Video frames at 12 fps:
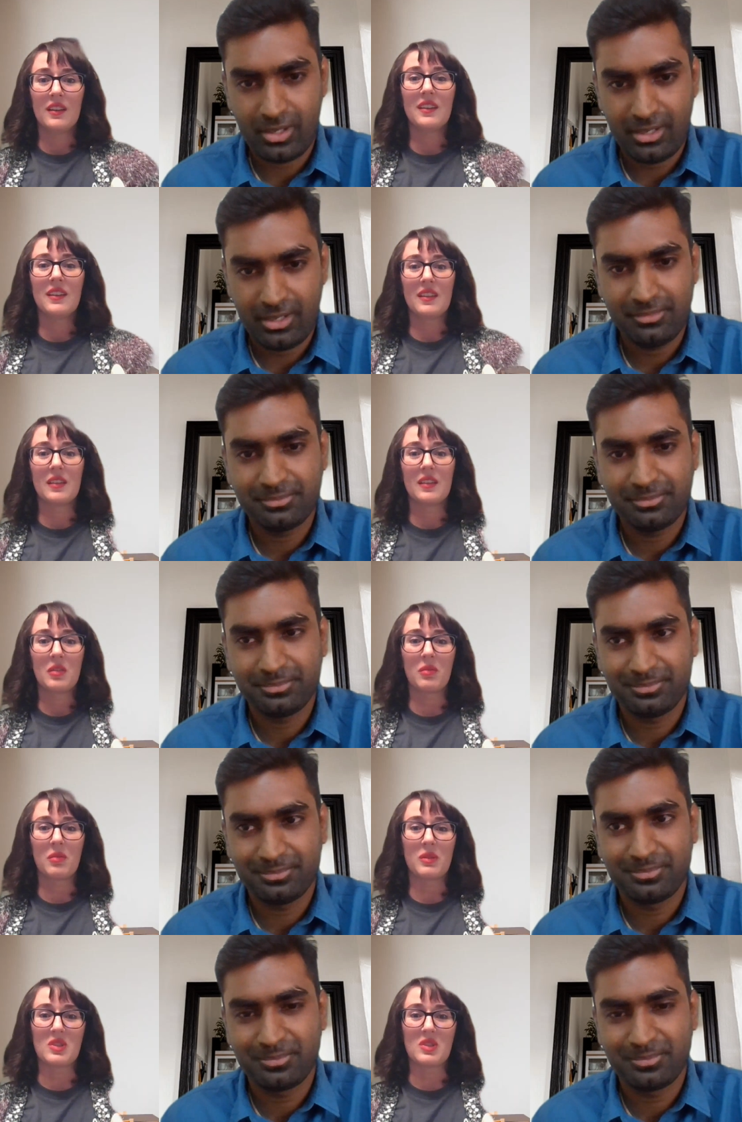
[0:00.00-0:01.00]
Speaker 1: Okay.
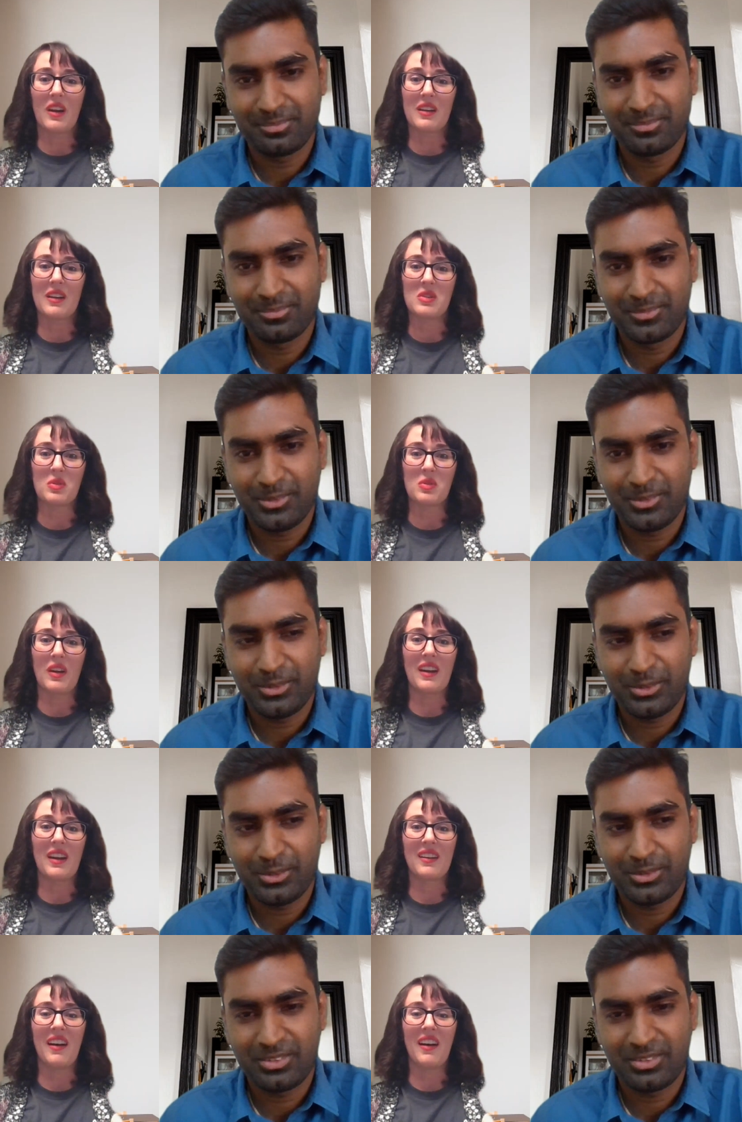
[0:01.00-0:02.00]
Which I
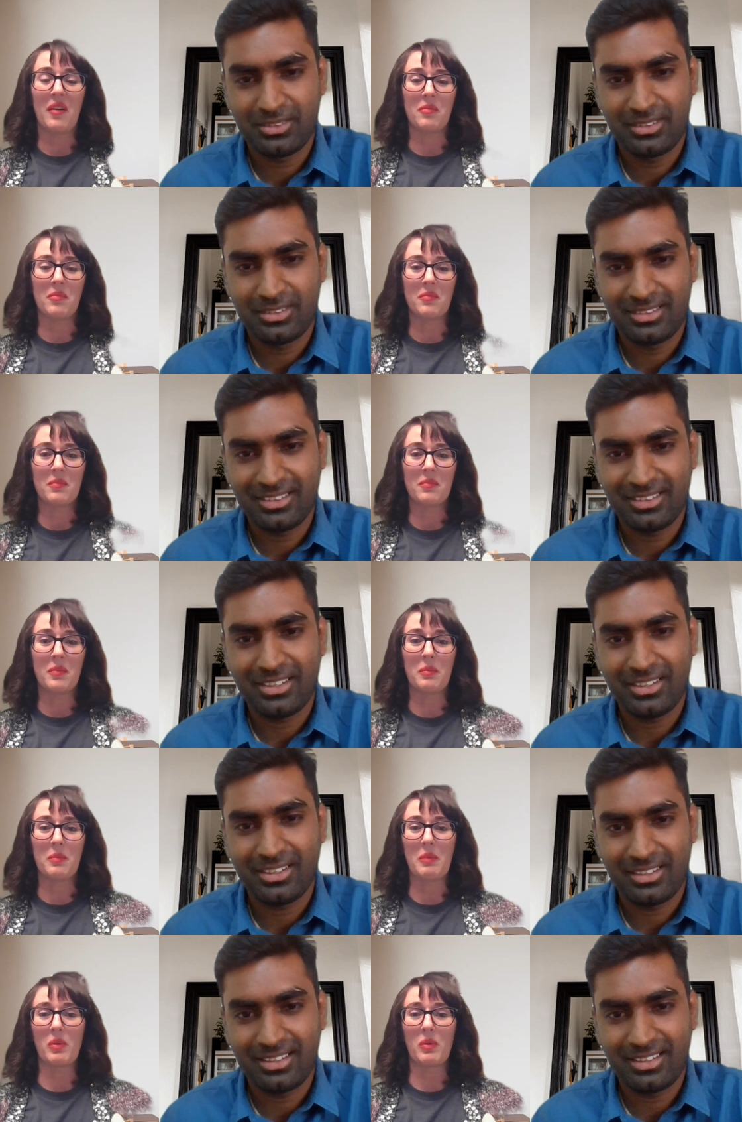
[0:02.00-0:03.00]
enjoy. Um,
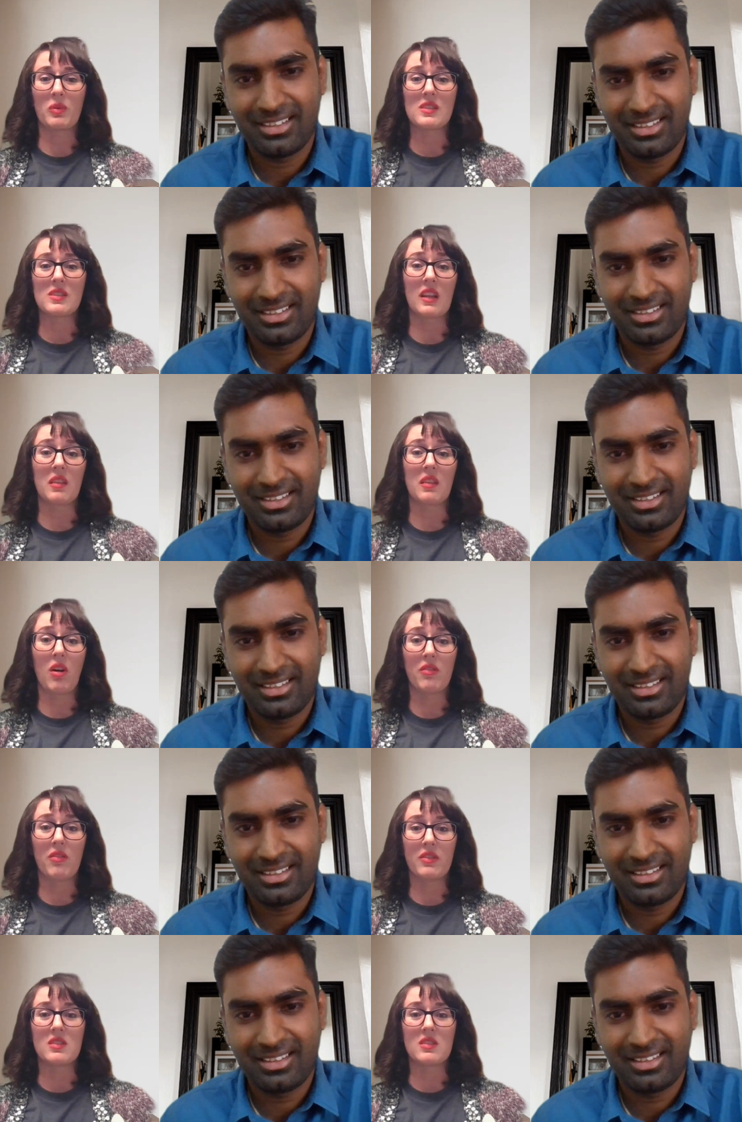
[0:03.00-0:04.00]
but people were setting
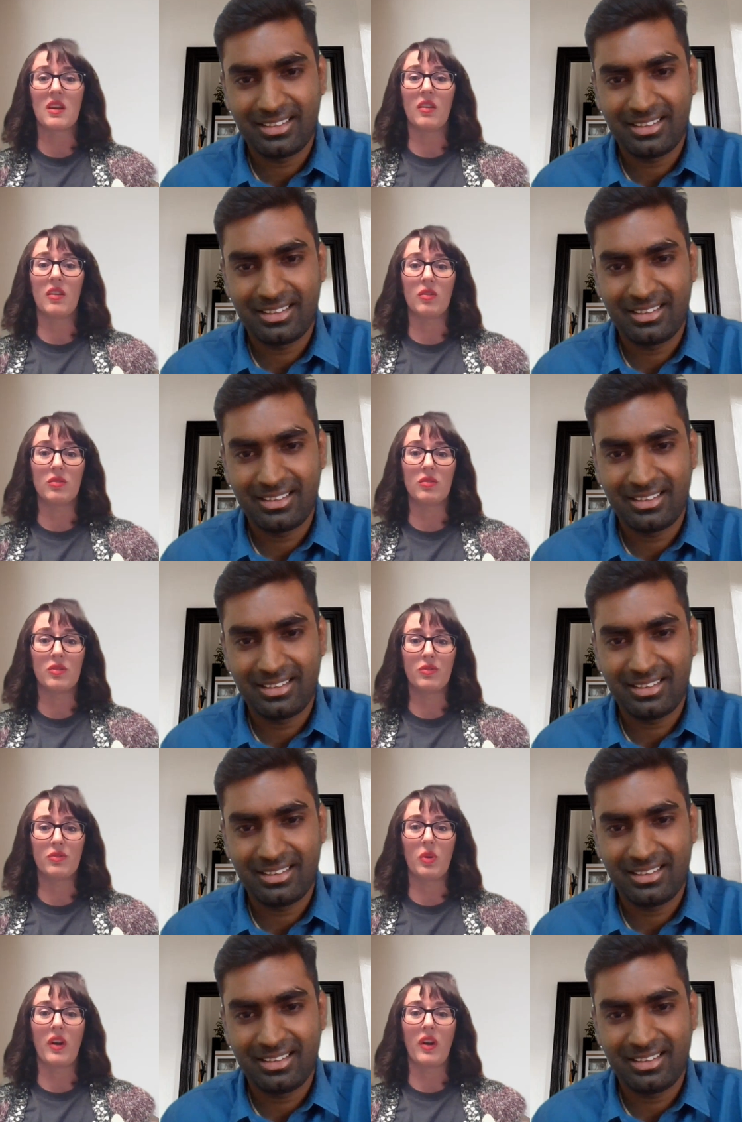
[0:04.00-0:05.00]
them off
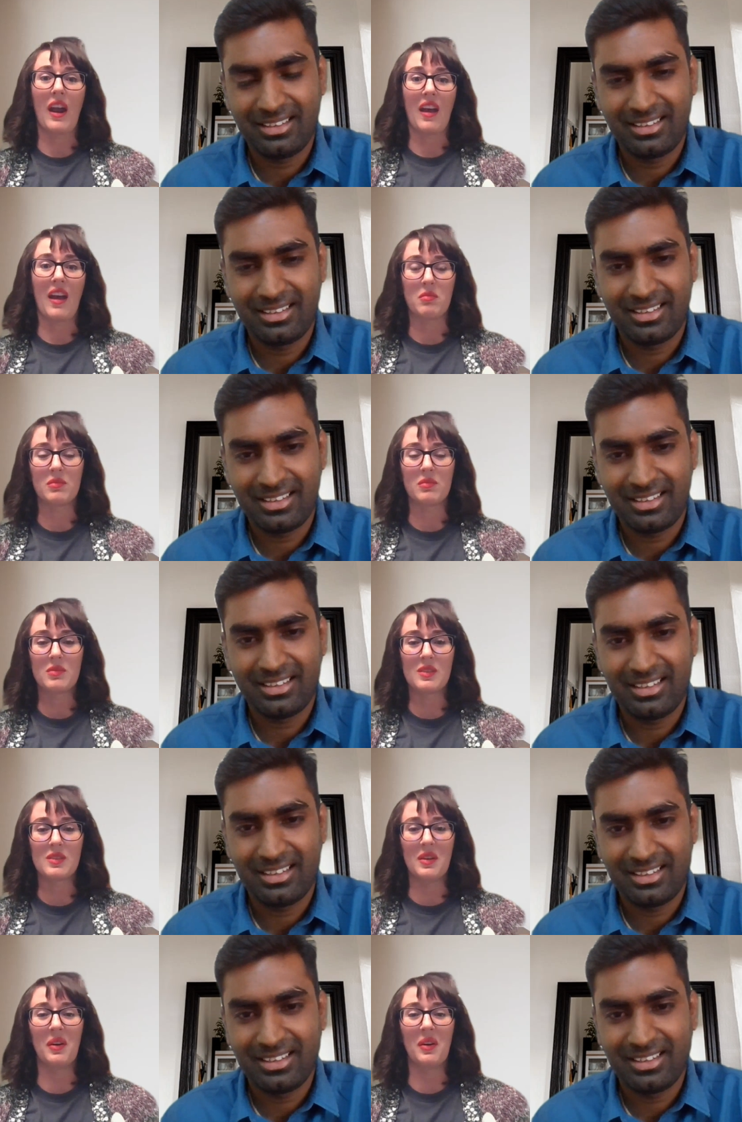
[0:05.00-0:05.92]
until 4 a.m.